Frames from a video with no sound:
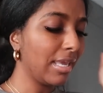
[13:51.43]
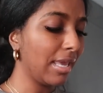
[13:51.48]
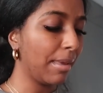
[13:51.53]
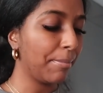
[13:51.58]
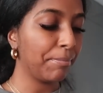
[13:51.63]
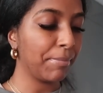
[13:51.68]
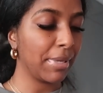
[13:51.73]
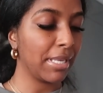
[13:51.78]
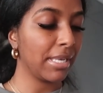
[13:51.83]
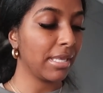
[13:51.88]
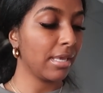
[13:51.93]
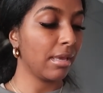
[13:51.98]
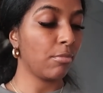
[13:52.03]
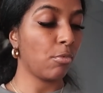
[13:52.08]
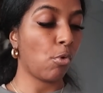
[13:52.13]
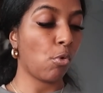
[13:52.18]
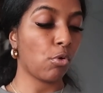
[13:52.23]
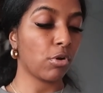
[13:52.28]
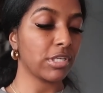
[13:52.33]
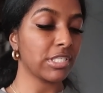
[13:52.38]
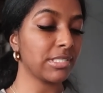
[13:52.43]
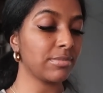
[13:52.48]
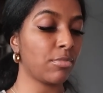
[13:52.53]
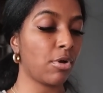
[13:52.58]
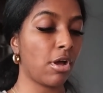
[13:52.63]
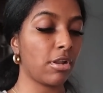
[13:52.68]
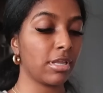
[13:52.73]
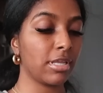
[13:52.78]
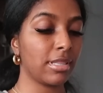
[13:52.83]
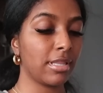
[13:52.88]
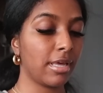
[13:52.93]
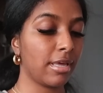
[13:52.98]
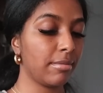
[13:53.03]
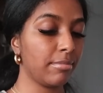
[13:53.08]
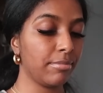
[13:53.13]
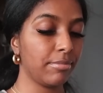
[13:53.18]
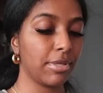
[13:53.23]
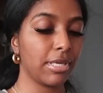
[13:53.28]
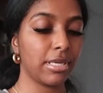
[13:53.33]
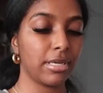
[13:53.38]
get medium or small in
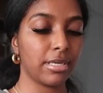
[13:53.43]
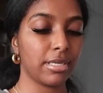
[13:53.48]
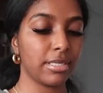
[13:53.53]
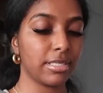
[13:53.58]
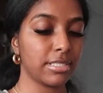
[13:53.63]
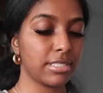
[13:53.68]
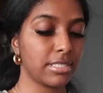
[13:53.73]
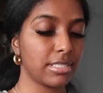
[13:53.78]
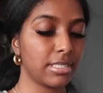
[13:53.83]
them because